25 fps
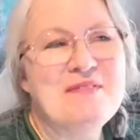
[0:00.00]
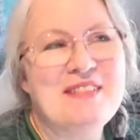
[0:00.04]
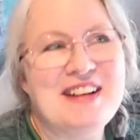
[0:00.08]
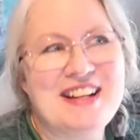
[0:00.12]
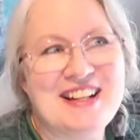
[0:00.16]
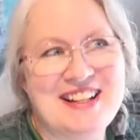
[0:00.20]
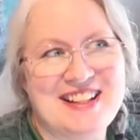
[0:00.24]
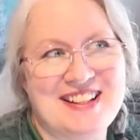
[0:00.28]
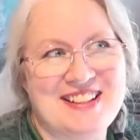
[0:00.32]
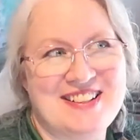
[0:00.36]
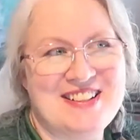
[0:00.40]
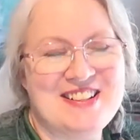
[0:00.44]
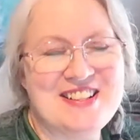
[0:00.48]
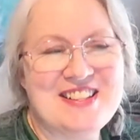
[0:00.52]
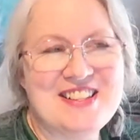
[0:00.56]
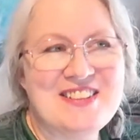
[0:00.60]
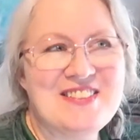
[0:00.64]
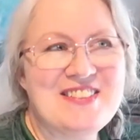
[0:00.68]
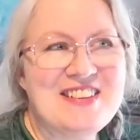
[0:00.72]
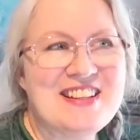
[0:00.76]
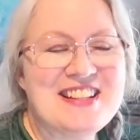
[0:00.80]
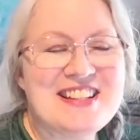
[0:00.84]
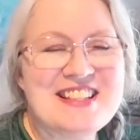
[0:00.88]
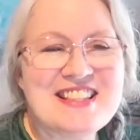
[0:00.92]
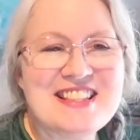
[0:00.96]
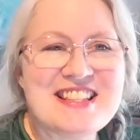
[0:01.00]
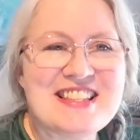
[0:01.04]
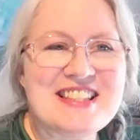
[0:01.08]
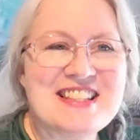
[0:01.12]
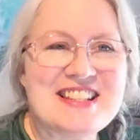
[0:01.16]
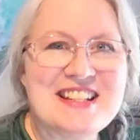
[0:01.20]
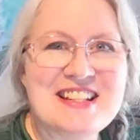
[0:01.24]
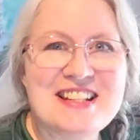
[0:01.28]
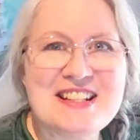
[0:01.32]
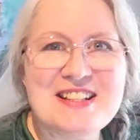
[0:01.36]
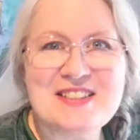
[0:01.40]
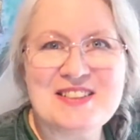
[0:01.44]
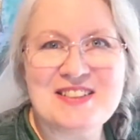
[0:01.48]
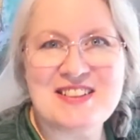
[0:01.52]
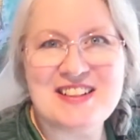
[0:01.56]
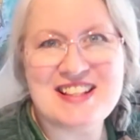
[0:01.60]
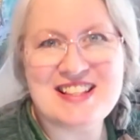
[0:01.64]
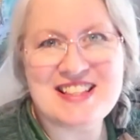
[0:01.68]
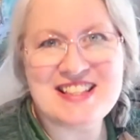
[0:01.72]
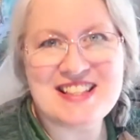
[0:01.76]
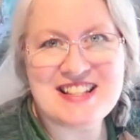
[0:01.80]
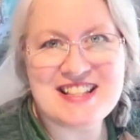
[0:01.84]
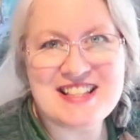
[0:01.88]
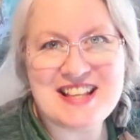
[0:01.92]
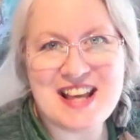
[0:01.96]
My other sewing assistant is
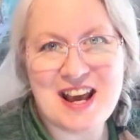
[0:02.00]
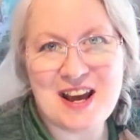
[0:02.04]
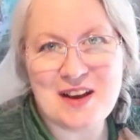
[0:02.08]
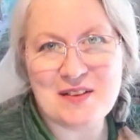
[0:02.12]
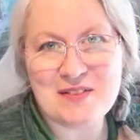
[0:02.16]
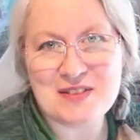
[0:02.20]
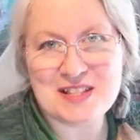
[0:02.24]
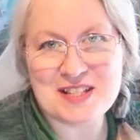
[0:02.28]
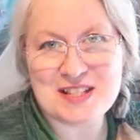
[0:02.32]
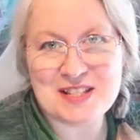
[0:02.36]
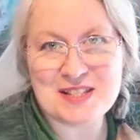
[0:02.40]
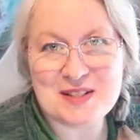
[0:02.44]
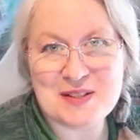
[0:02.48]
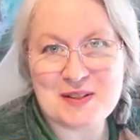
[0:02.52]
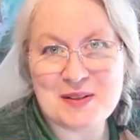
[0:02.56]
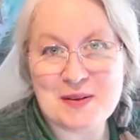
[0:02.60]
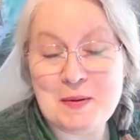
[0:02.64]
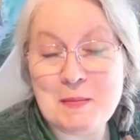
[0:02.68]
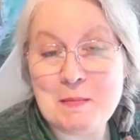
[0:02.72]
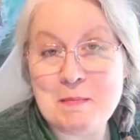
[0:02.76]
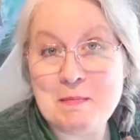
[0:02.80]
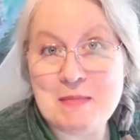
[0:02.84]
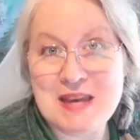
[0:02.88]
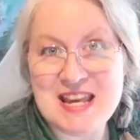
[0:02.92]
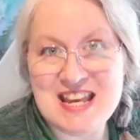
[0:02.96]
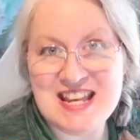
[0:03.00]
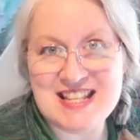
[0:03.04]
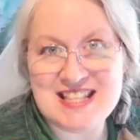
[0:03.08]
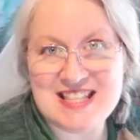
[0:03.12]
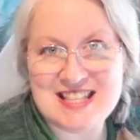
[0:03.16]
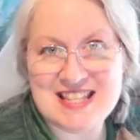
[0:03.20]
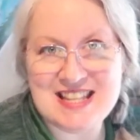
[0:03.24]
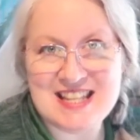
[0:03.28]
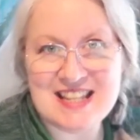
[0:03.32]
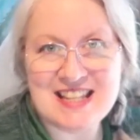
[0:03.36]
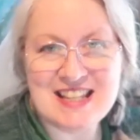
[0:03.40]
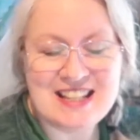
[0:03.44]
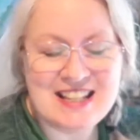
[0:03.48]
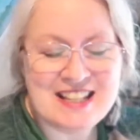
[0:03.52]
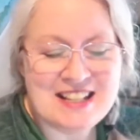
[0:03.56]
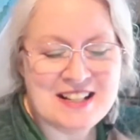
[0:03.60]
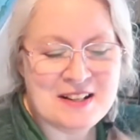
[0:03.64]
Gracie's half-sister, Maisie.